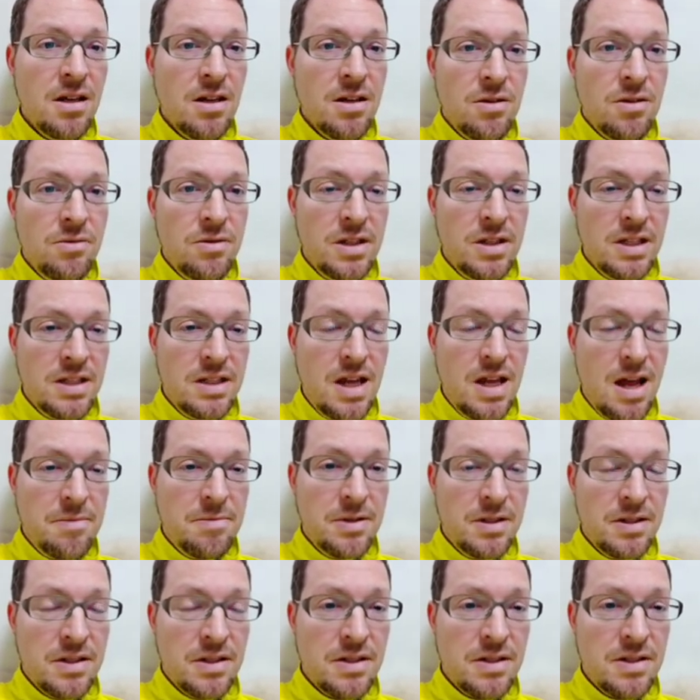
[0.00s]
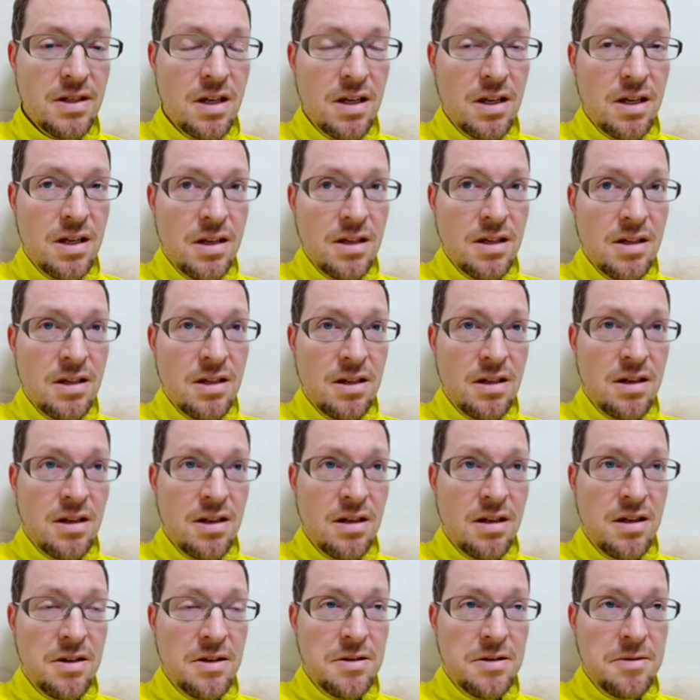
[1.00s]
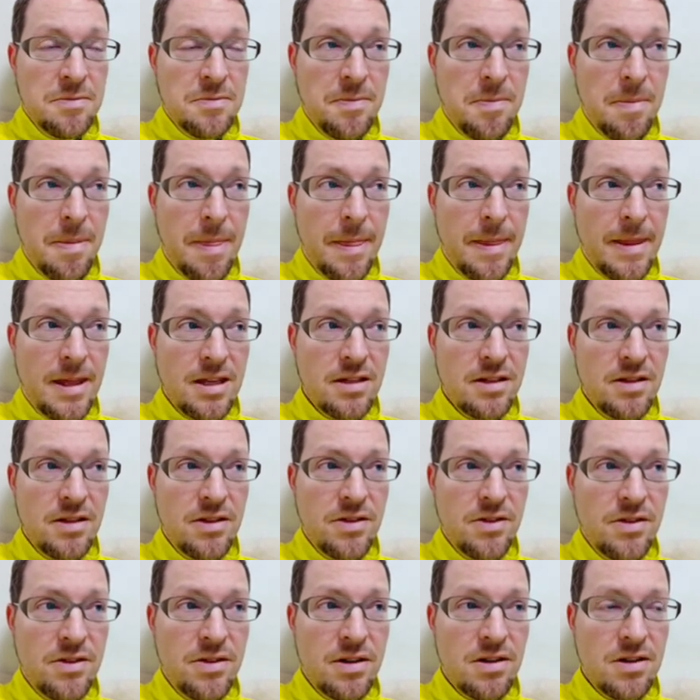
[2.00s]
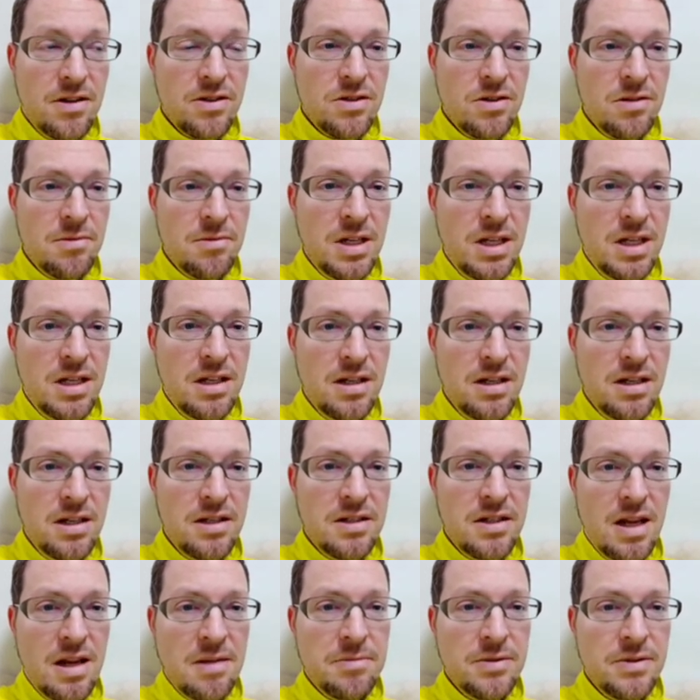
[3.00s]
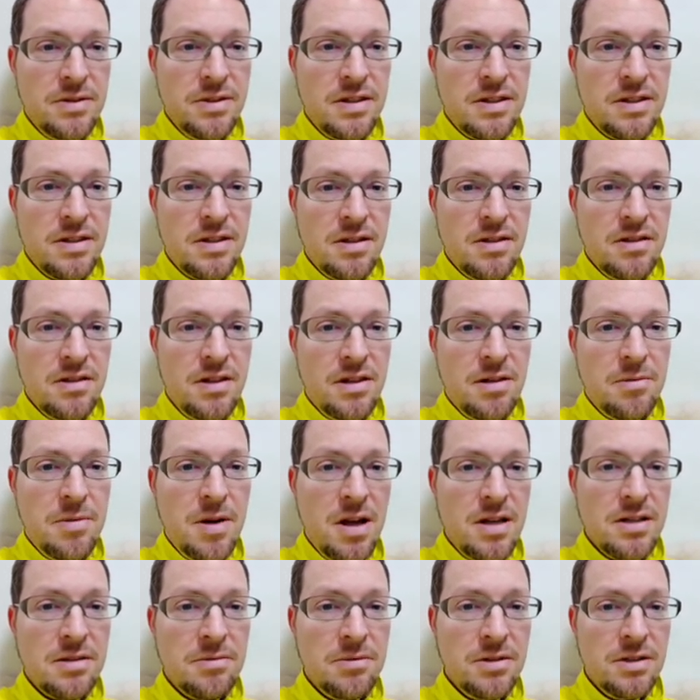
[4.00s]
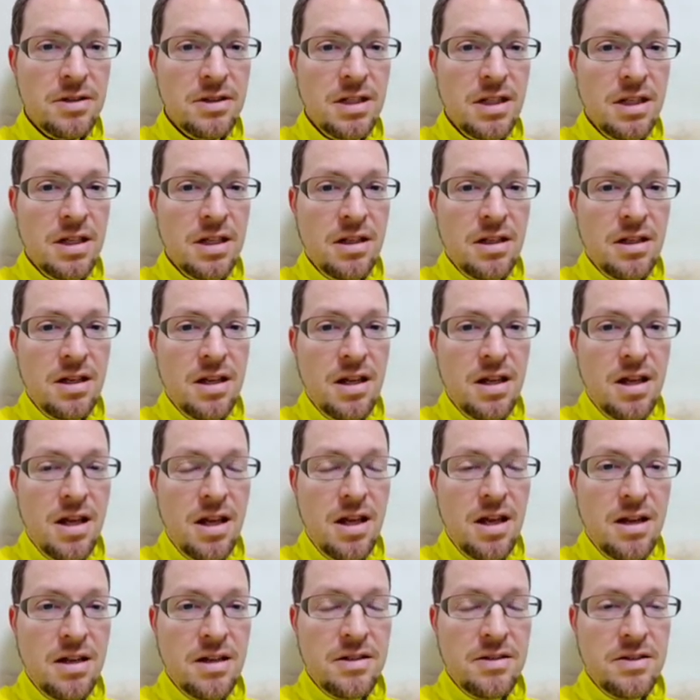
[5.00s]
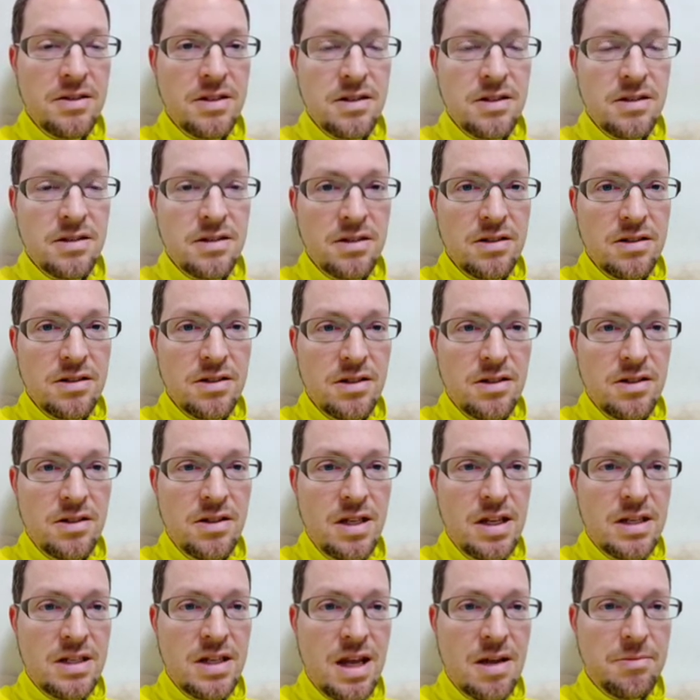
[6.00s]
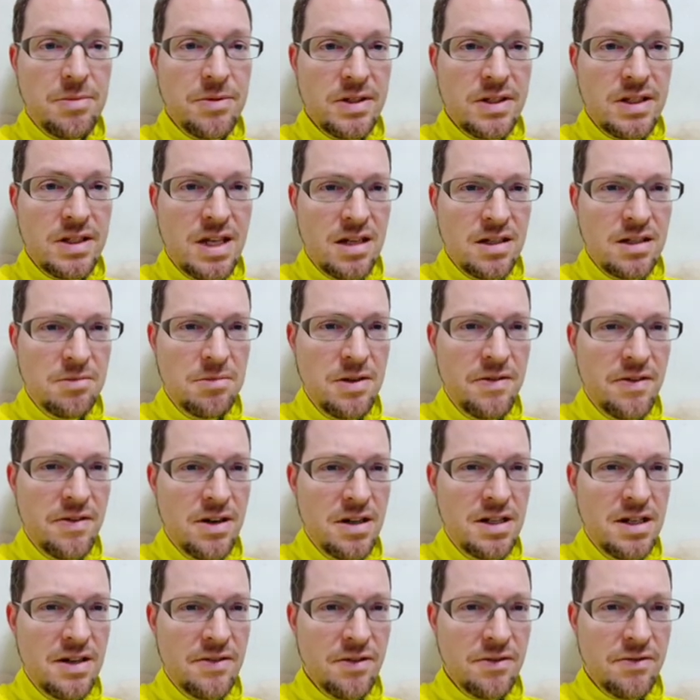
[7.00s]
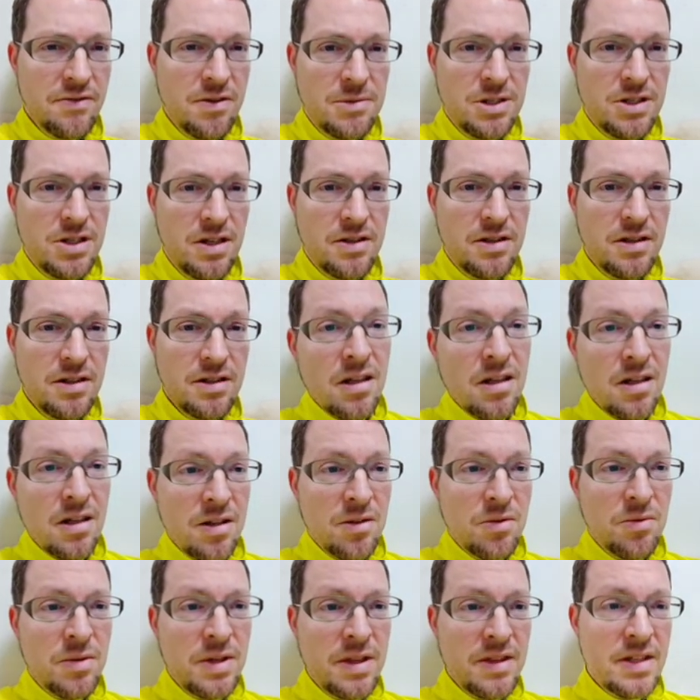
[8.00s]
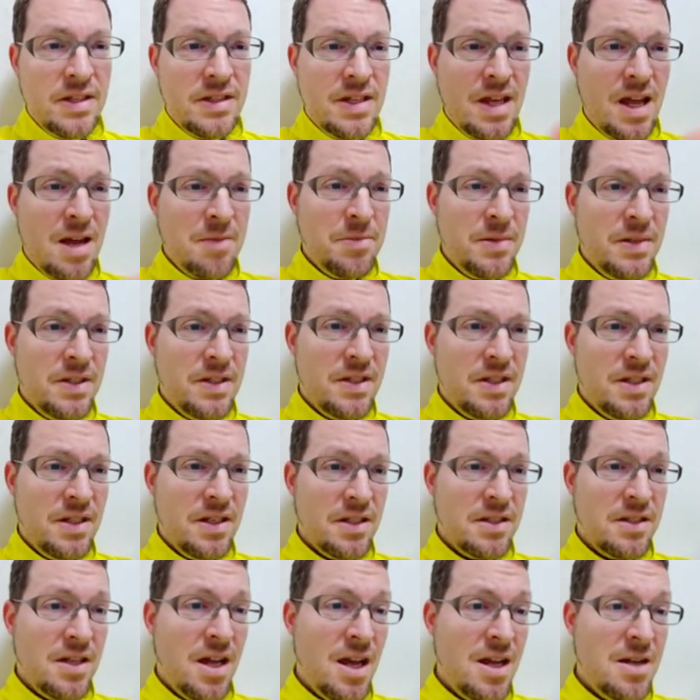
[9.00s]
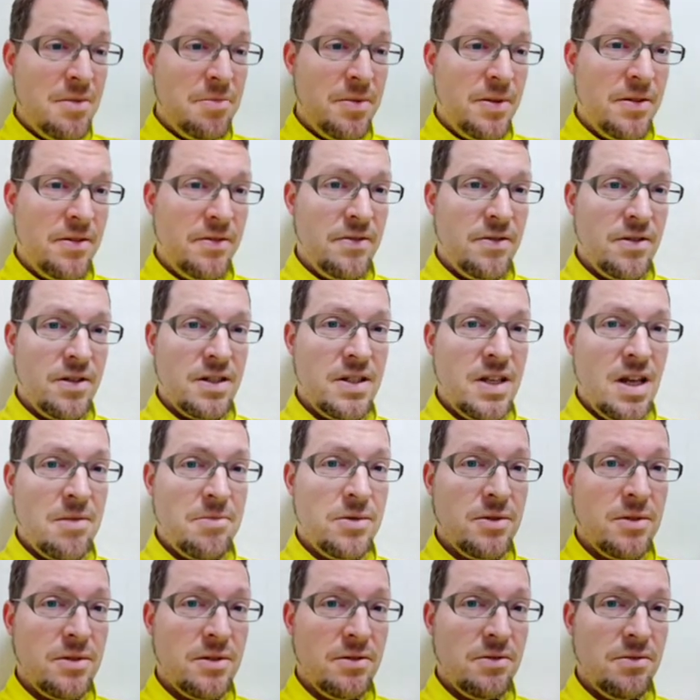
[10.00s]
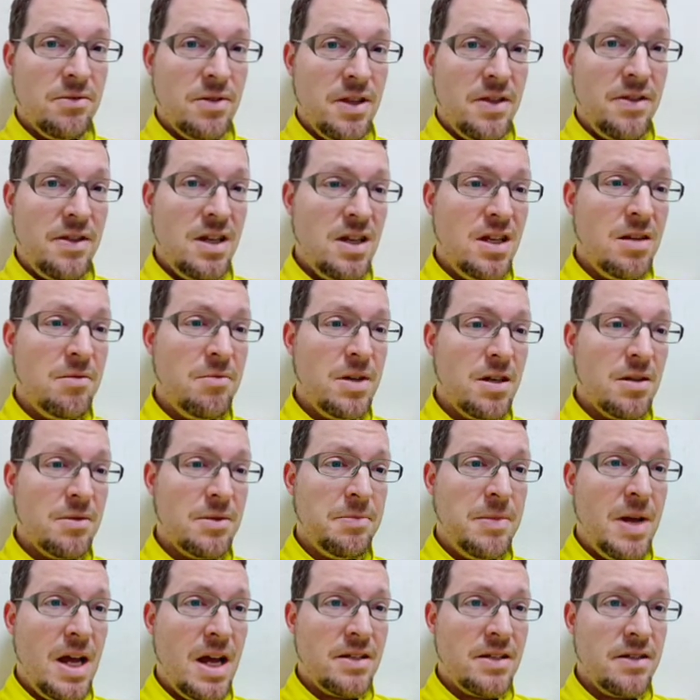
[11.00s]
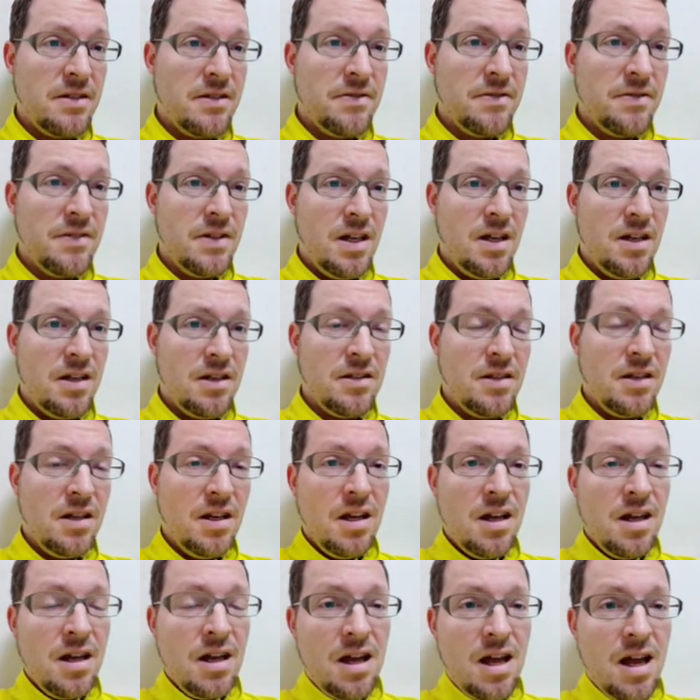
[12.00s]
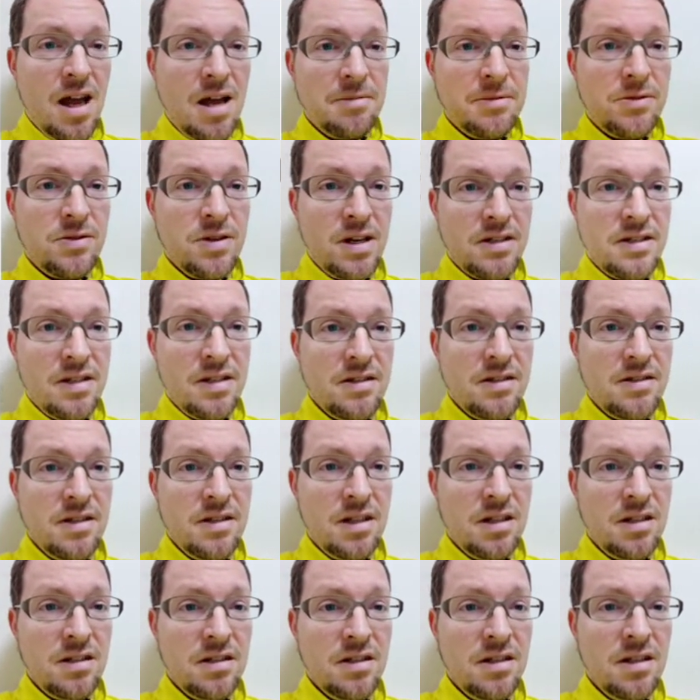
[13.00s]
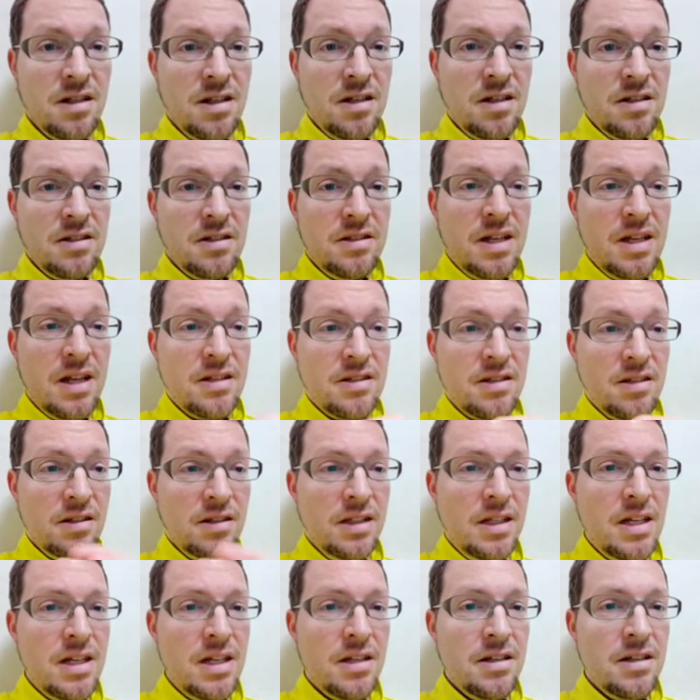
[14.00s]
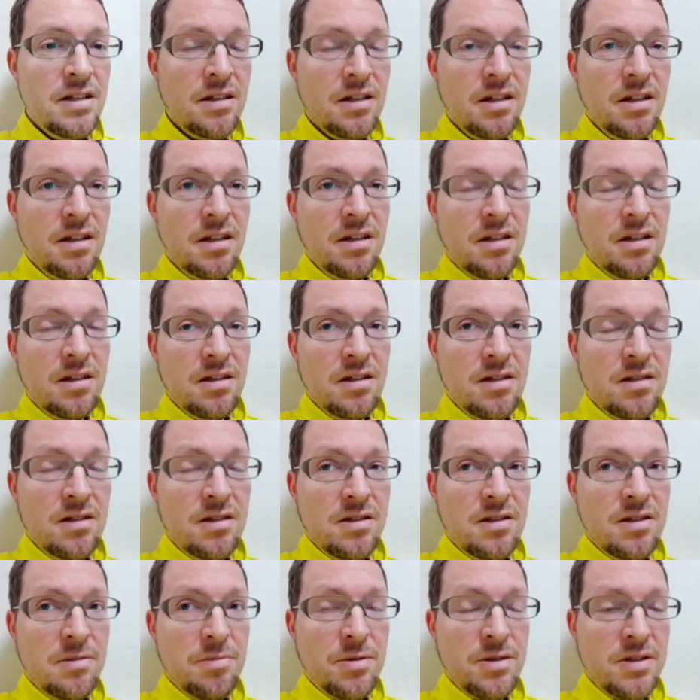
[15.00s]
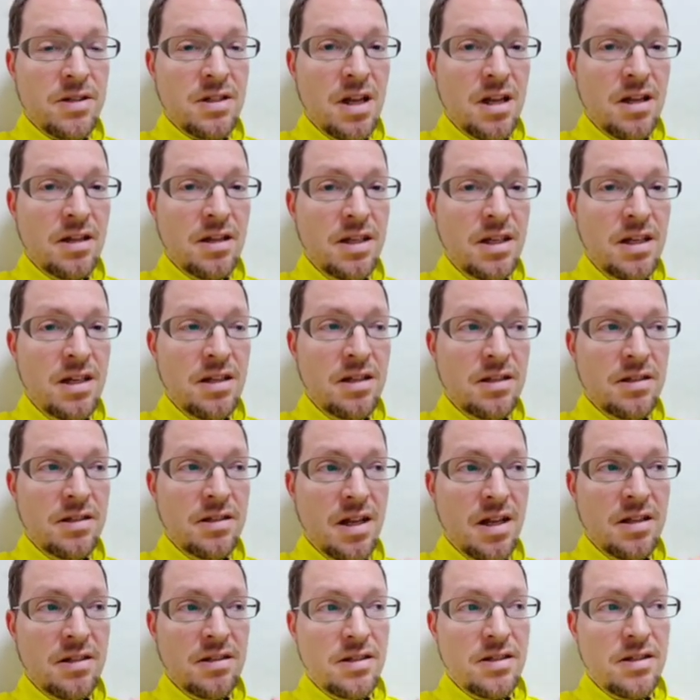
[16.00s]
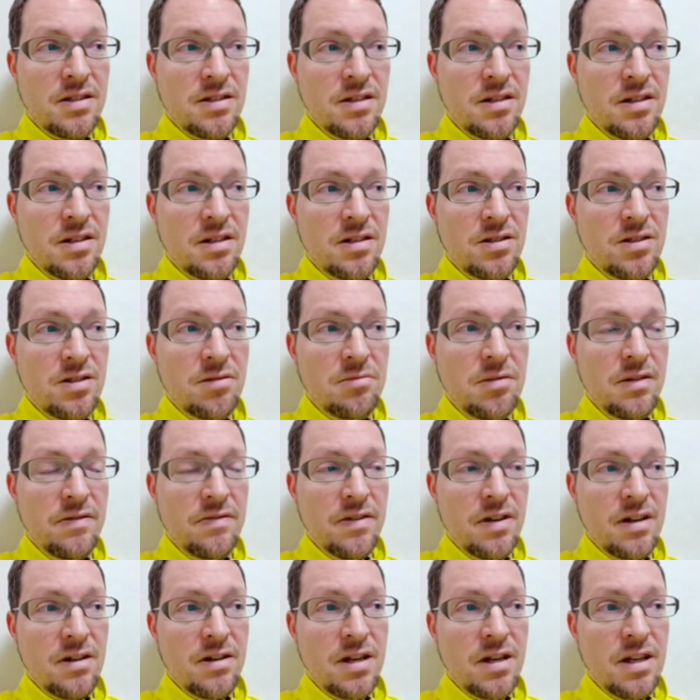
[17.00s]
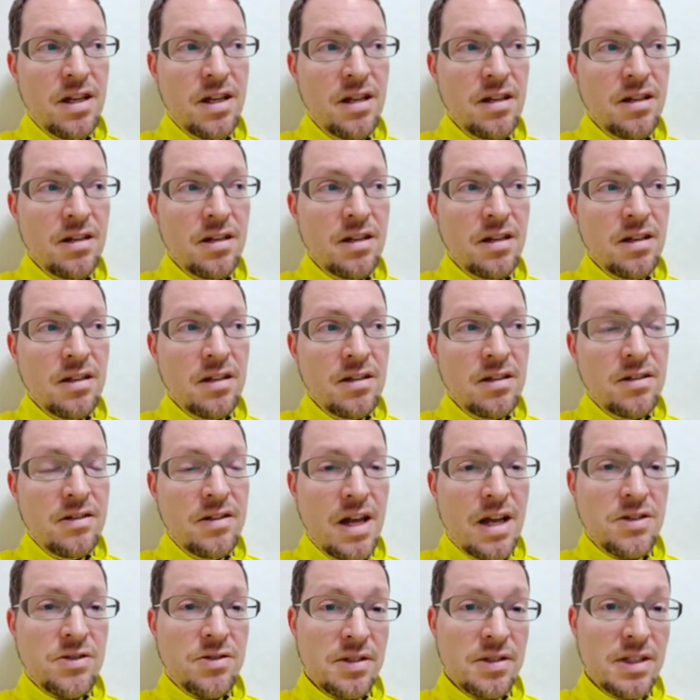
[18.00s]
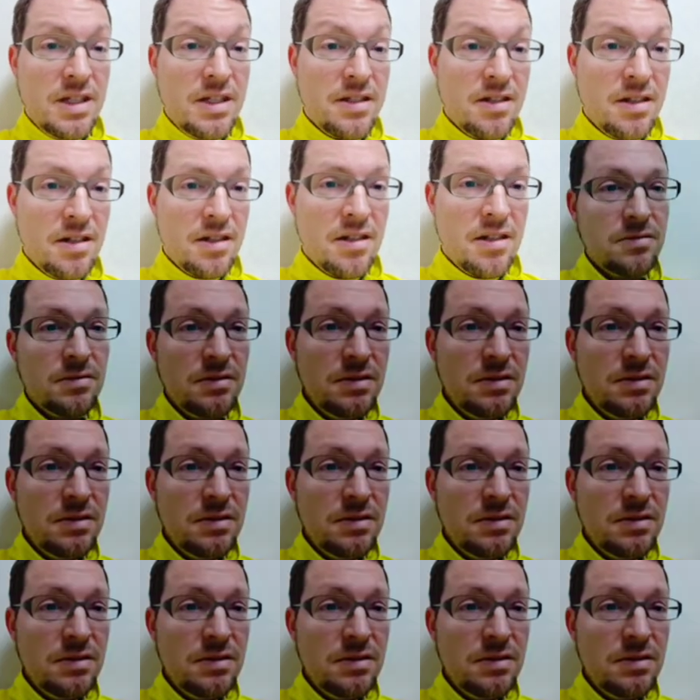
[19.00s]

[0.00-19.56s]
When this happens, there are so many examples that are possible, and the examples tend to be very different from each other. When this happens in a type, for example, when thinking becomes passive and abstract sensing takes the lead, the personality tends to be very naturalistic.